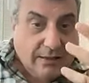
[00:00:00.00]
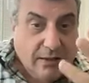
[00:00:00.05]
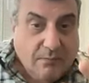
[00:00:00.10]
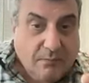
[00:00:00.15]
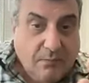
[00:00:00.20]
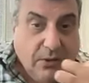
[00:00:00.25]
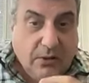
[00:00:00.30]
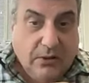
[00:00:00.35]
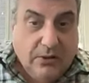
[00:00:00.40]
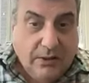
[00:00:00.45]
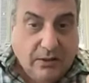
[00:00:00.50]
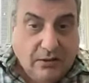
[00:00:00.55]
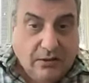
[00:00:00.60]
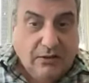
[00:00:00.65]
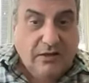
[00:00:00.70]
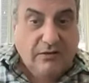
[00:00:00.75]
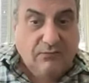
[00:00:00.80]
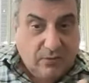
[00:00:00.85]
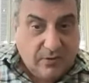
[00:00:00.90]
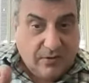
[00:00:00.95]
the ability to
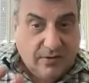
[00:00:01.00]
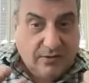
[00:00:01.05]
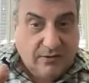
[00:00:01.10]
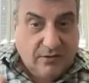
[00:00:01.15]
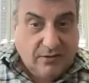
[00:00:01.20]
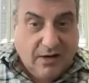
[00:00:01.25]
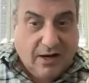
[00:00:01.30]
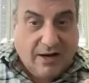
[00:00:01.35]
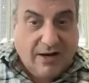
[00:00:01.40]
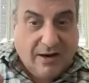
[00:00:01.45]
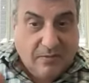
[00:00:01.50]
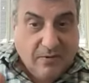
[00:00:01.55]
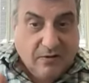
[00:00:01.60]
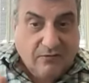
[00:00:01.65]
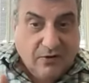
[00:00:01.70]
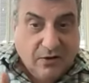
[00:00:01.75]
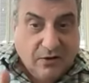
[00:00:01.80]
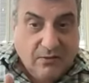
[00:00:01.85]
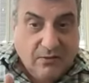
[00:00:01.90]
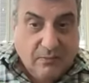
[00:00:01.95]
live within the dynamic
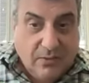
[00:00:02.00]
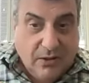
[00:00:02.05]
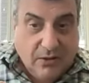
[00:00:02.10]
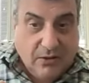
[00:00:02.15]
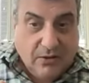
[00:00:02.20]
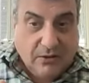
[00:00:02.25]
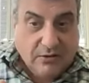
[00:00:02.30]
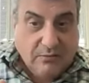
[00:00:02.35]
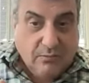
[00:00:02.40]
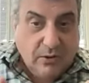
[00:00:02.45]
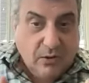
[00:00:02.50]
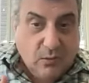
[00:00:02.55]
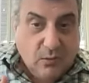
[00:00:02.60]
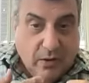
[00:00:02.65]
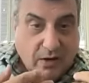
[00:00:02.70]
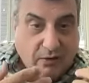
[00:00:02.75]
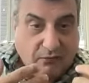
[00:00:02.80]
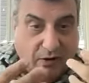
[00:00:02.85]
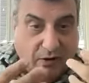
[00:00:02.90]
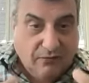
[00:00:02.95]
variability, to be
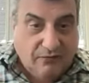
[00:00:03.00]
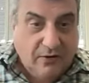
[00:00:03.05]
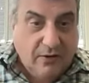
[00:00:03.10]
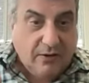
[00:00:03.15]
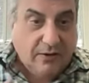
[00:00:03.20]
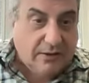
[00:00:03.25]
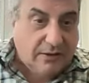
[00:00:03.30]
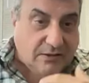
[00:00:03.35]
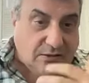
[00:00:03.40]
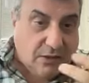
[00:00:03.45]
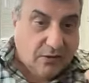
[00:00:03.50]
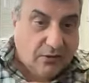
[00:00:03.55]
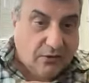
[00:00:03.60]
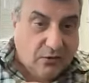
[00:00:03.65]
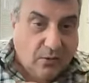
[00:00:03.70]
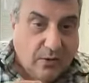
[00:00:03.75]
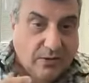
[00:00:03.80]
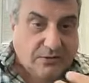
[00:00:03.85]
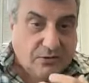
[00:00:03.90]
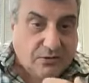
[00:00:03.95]
aware of our feelings and our
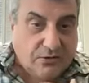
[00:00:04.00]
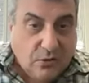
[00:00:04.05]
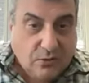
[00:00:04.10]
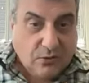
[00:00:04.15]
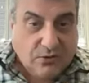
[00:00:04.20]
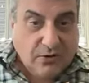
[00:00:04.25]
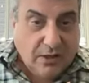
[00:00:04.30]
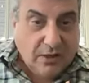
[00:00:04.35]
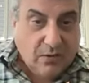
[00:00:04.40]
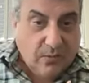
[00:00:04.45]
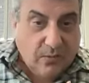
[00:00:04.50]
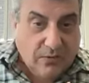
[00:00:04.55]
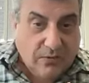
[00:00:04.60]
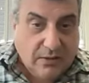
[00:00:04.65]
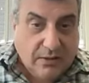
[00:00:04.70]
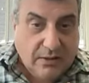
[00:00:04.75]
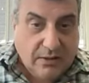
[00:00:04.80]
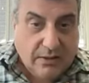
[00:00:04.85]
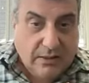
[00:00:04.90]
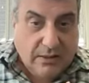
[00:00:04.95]
thoughts associated with
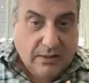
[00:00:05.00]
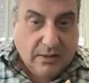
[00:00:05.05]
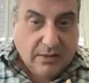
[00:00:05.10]
it,